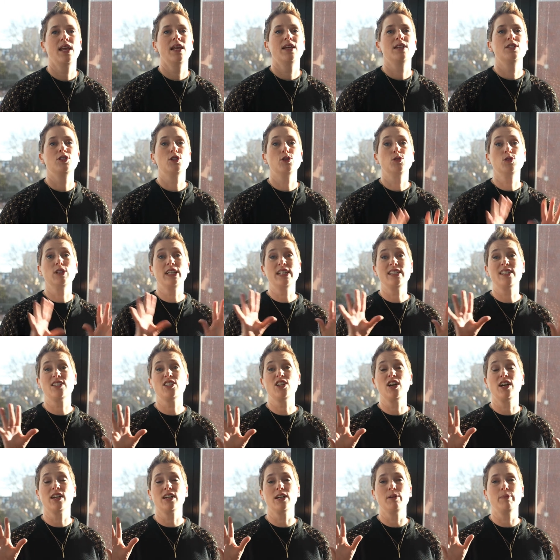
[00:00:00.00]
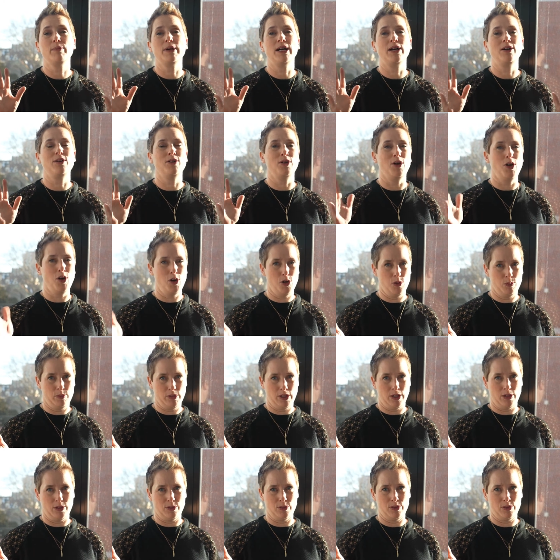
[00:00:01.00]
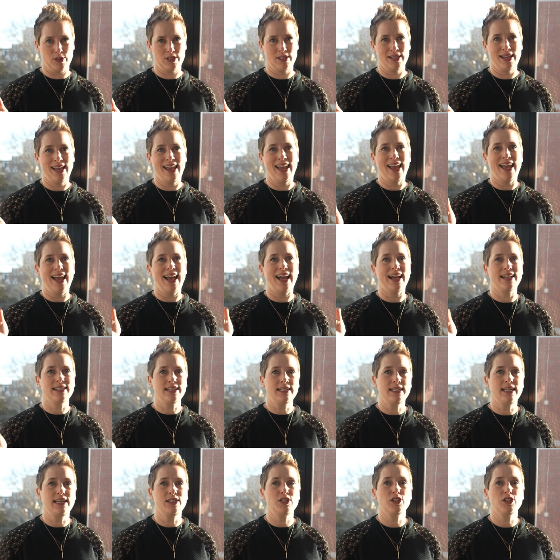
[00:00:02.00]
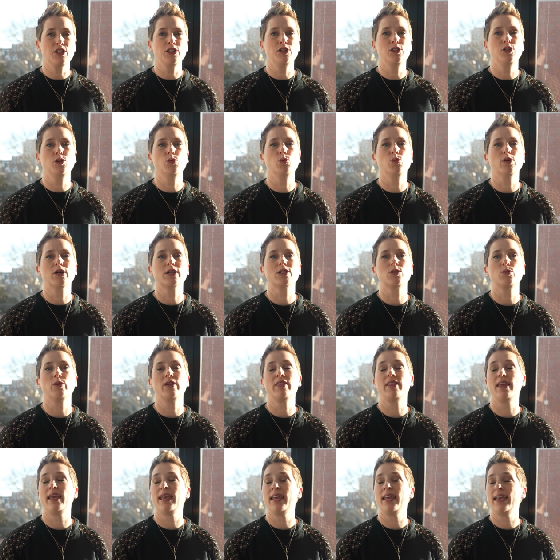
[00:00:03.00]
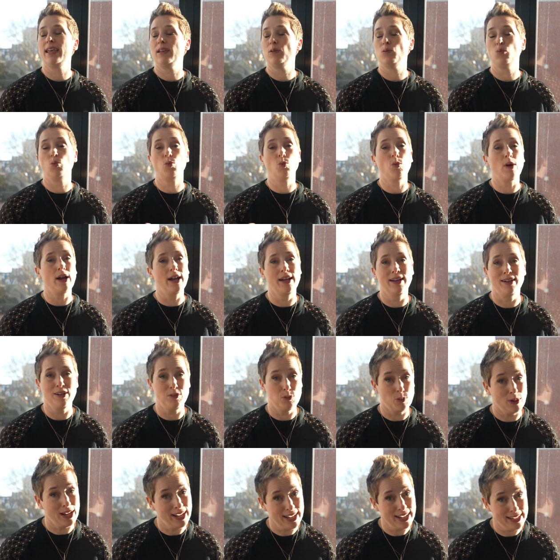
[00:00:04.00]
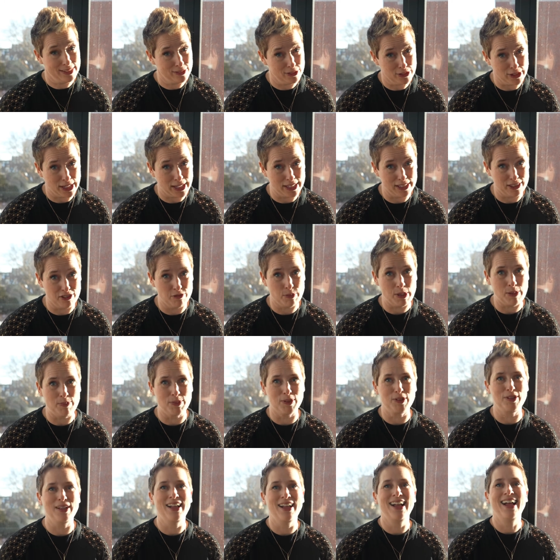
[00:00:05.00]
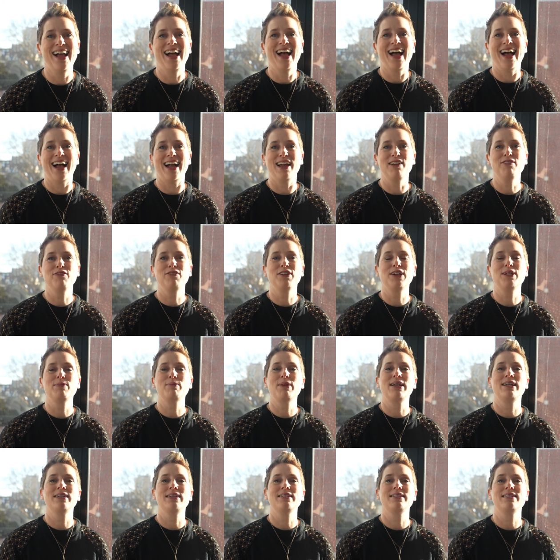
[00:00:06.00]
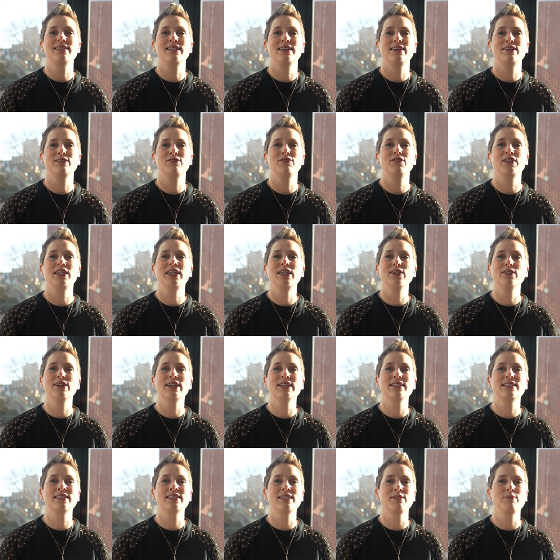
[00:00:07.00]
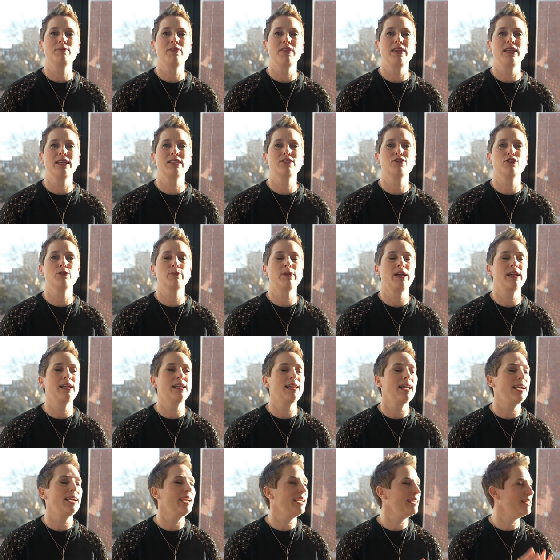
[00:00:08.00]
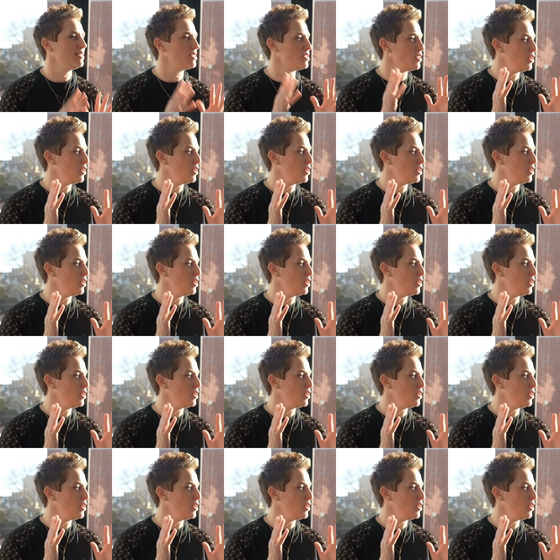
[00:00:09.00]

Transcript: So let's talk about home loans. As an agent who works with a wide variety of people, I find myself hearing some things from my clients